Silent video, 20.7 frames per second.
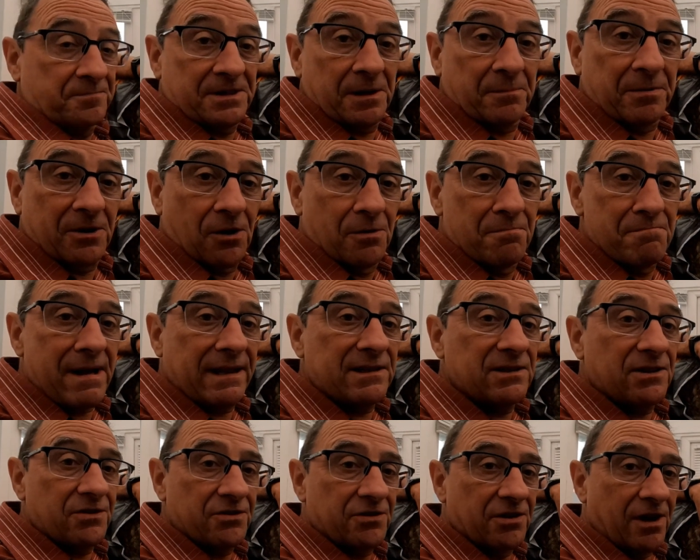typical
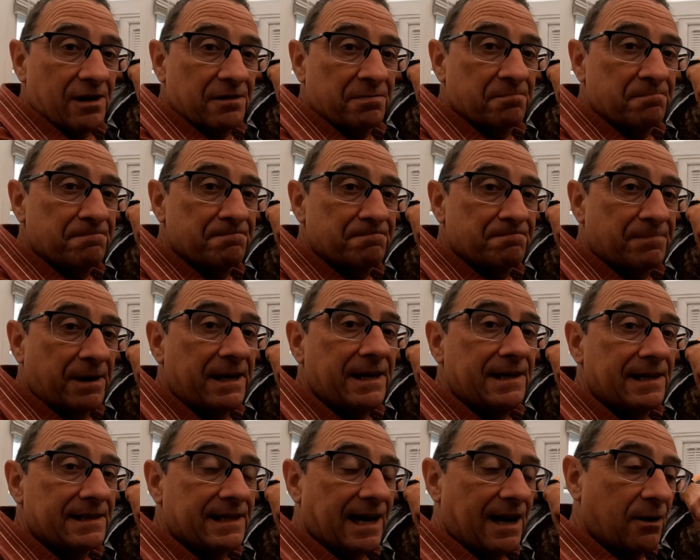Manchester
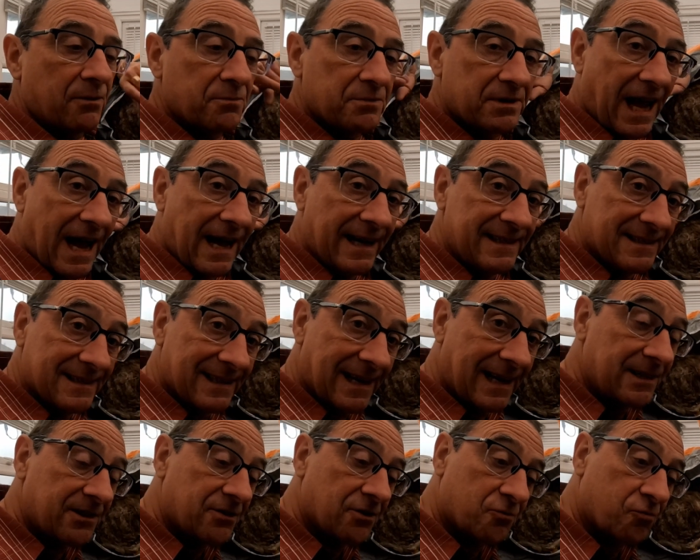peeing it down day
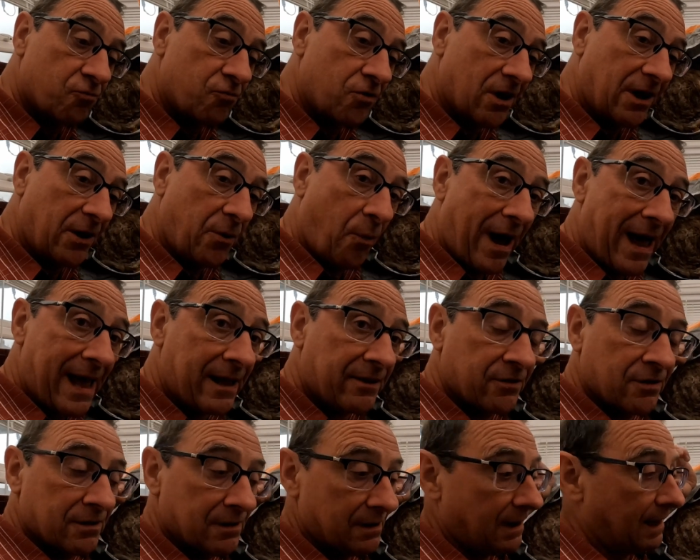today. It's just really
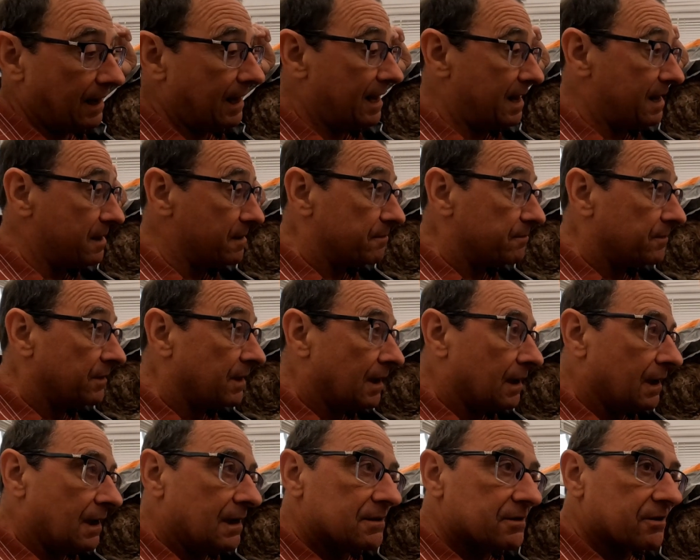wet. Um,
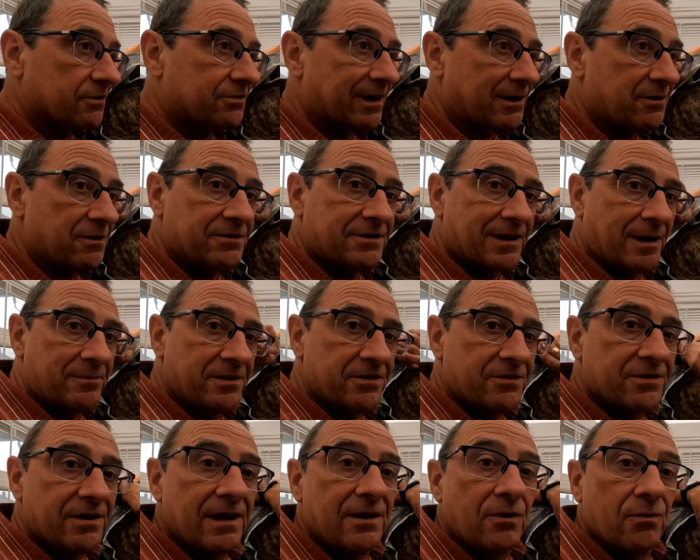so Sandra
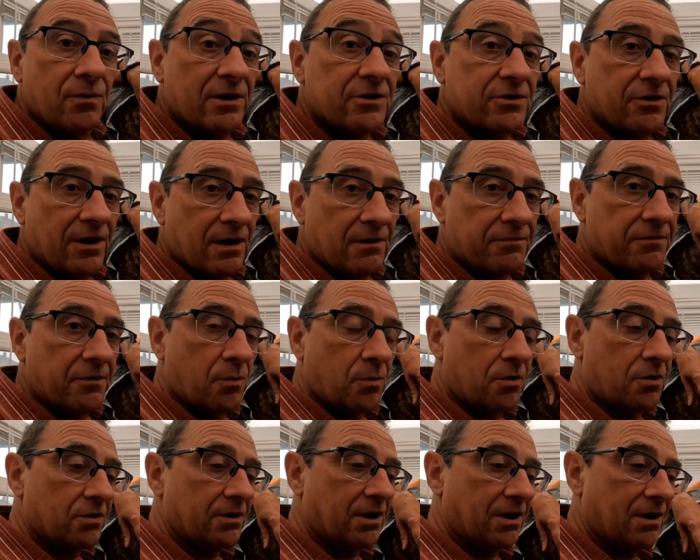attempted to take Rasha out for a
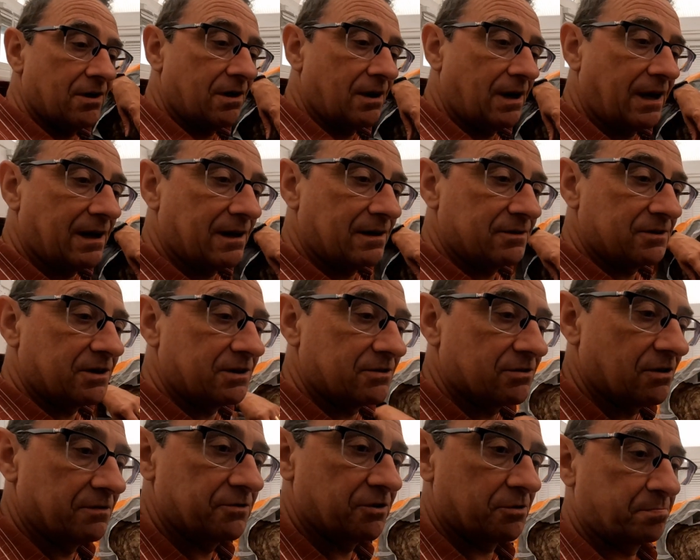walk earlier, and she
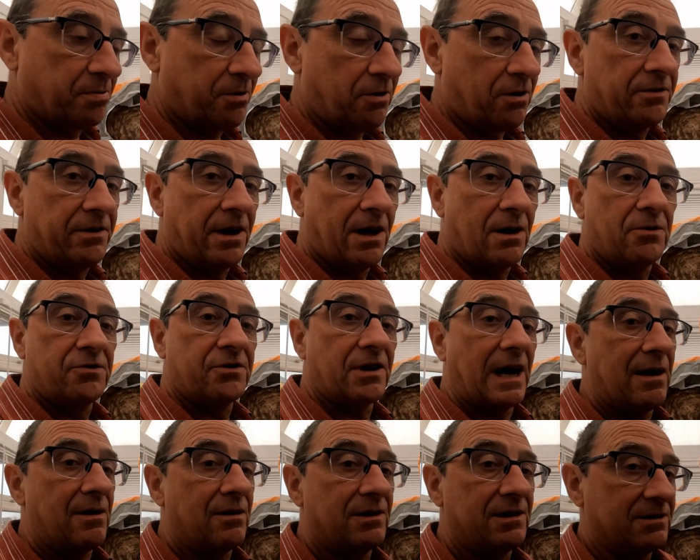sort of just put her
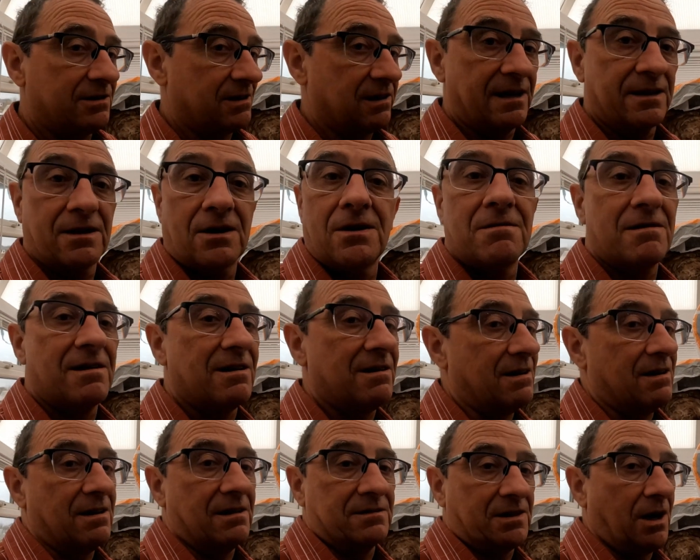nose out, and she's like, oh,
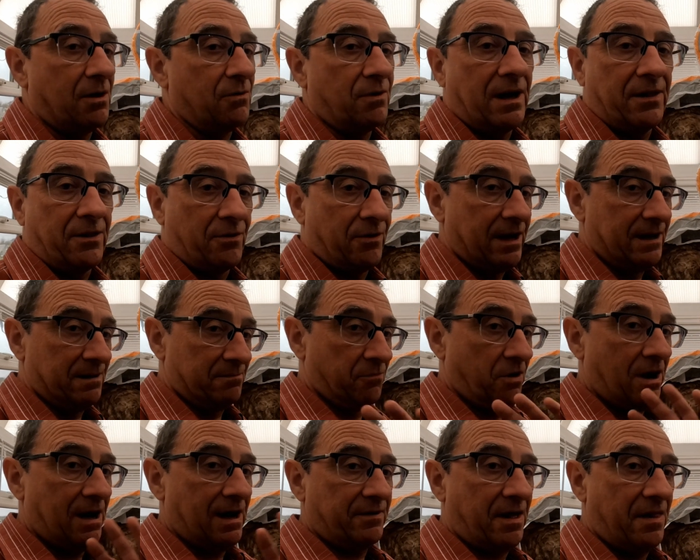I don't like the
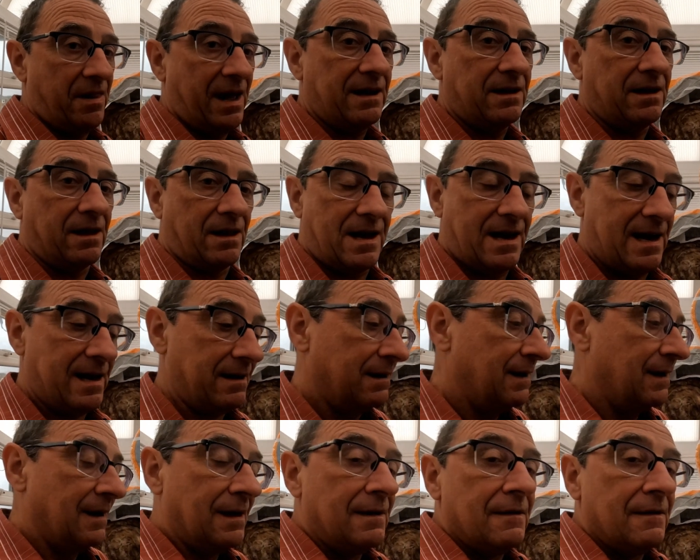rain, not having any of that.